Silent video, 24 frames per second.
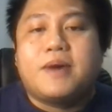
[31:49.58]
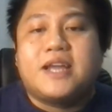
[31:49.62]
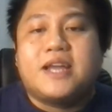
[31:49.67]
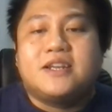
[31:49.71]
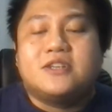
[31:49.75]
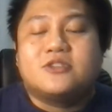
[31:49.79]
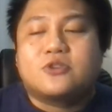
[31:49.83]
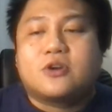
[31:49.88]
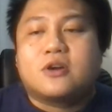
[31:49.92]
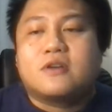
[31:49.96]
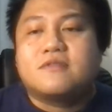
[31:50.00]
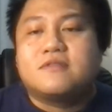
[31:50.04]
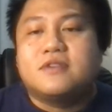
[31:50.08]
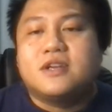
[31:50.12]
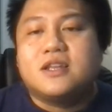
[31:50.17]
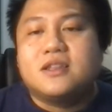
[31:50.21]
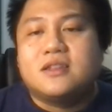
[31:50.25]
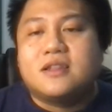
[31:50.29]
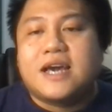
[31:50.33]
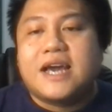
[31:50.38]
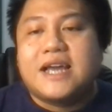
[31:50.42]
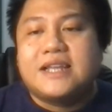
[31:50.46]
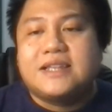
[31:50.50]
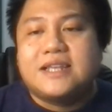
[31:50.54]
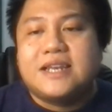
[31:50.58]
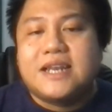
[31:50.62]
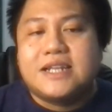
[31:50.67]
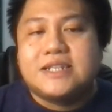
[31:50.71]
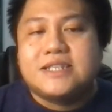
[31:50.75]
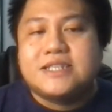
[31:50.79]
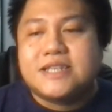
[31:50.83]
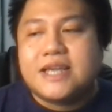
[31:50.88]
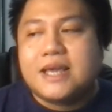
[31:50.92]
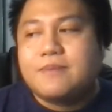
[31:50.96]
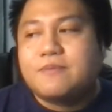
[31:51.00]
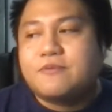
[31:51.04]
And by discovering the
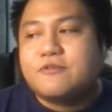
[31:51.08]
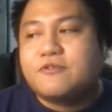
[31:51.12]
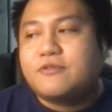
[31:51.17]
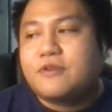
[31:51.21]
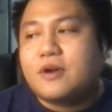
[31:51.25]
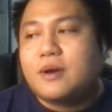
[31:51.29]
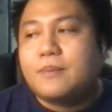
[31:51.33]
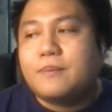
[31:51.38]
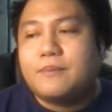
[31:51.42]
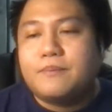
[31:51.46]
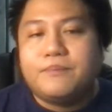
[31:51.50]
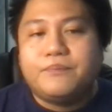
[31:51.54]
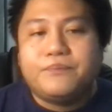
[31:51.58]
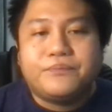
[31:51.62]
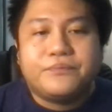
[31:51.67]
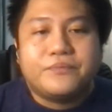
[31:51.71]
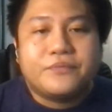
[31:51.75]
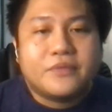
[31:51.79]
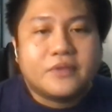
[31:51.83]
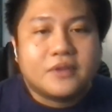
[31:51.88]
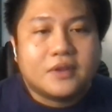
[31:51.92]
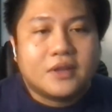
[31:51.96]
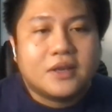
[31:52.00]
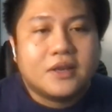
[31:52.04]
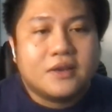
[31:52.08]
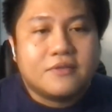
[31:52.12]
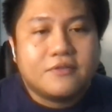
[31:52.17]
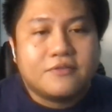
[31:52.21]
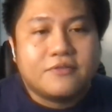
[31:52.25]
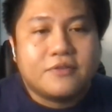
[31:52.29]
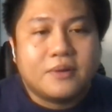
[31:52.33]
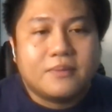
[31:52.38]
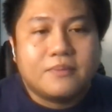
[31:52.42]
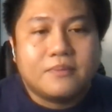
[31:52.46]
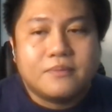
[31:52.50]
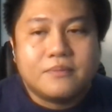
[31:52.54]
IT landscape from
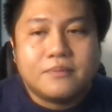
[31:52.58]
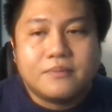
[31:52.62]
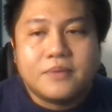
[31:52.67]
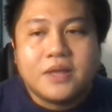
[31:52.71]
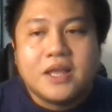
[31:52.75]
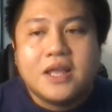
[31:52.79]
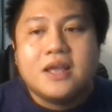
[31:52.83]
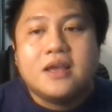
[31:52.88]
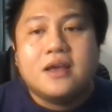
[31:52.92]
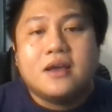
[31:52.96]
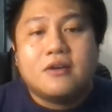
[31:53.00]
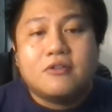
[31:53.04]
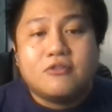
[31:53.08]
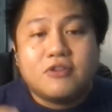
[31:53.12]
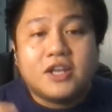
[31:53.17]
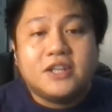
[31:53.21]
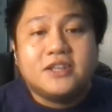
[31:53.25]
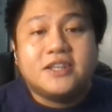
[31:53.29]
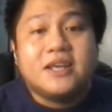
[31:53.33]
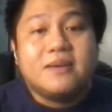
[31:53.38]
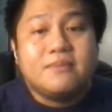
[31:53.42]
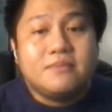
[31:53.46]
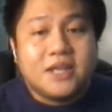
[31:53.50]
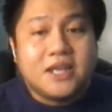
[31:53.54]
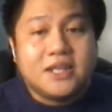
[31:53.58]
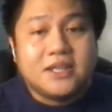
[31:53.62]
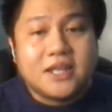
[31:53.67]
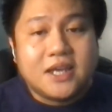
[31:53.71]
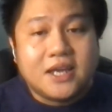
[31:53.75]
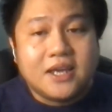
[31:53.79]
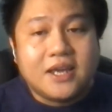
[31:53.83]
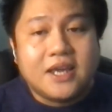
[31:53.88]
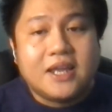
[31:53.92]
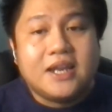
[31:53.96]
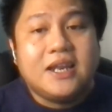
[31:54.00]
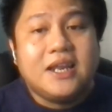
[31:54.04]

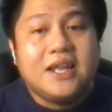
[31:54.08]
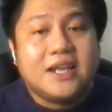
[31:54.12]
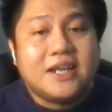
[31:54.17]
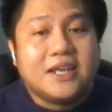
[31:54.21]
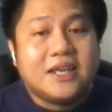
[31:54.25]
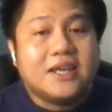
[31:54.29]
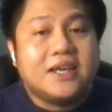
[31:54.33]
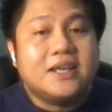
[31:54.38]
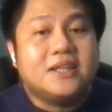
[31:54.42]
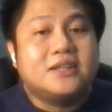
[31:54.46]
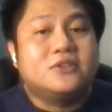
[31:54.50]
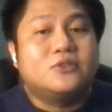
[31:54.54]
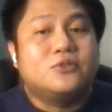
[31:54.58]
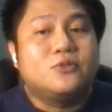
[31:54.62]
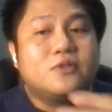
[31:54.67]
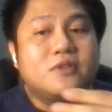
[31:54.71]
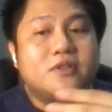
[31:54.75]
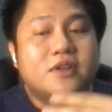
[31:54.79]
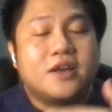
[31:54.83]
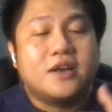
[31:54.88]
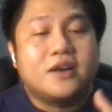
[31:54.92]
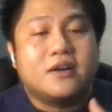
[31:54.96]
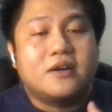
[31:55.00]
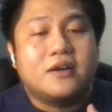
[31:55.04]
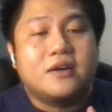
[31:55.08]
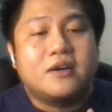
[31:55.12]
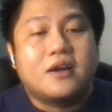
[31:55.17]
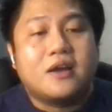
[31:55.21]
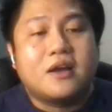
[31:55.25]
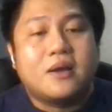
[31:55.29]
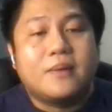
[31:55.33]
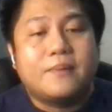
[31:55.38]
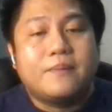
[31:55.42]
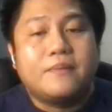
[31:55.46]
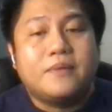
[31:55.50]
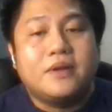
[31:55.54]
runtime data and linking it to
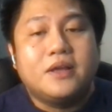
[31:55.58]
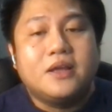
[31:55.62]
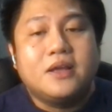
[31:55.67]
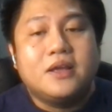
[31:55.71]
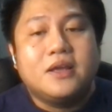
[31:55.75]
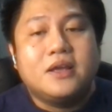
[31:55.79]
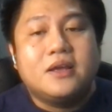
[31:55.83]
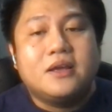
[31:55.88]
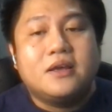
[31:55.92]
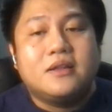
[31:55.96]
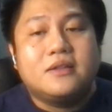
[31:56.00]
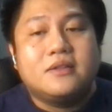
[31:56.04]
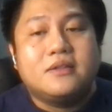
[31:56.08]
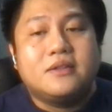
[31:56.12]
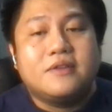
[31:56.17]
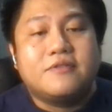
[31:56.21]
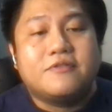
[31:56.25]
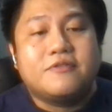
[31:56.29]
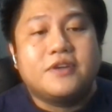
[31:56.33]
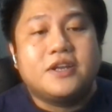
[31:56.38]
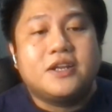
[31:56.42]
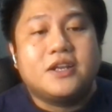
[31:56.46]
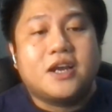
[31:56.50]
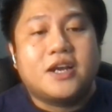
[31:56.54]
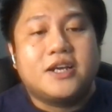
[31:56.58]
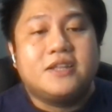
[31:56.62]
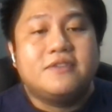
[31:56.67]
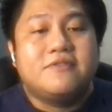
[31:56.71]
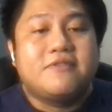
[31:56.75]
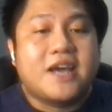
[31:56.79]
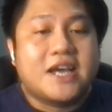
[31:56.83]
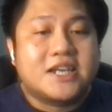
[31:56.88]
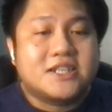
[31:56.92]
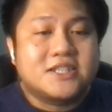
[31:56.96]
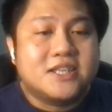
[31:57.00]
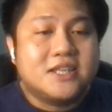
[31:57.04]
their
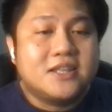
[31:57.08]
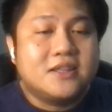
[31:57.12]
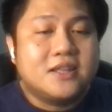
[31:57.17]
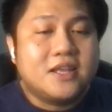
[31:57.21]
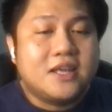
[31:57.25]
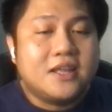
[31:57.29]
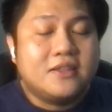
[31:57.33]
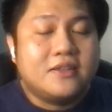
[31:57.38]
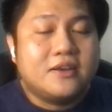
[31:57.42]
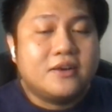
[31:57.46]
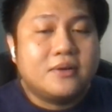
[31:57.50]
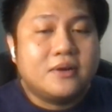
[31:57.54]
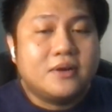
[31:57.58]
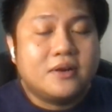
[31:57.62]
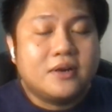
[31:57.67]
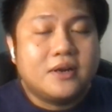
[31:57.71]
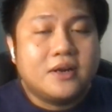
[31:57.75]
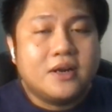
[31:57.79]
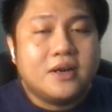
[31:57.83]
different artifacts in